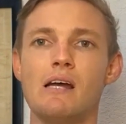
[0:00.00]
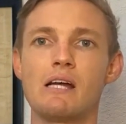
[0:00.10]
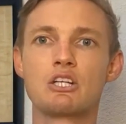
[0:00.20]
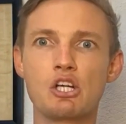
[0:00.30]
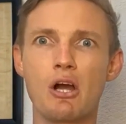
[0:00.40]

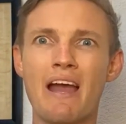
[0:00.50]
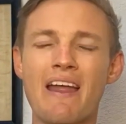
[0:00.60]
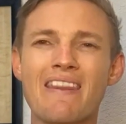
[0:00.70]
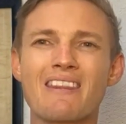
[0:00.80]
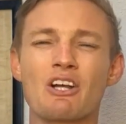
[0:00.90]
It show,
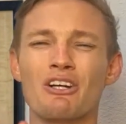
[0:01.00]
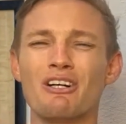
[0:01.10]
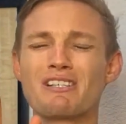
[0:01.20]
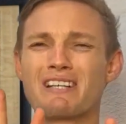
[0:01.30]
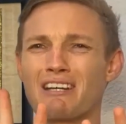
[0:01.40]
and the
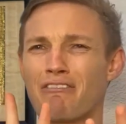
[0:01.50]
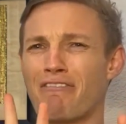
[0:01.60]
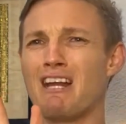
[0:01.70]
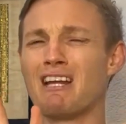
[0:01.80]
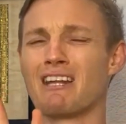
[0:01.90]
girls can
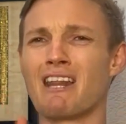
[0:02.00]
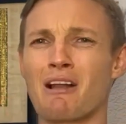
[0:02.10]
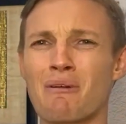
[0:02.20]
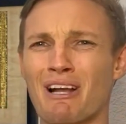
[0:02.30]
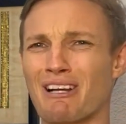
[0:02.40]
feel it, and
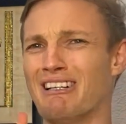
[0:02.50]
they're like,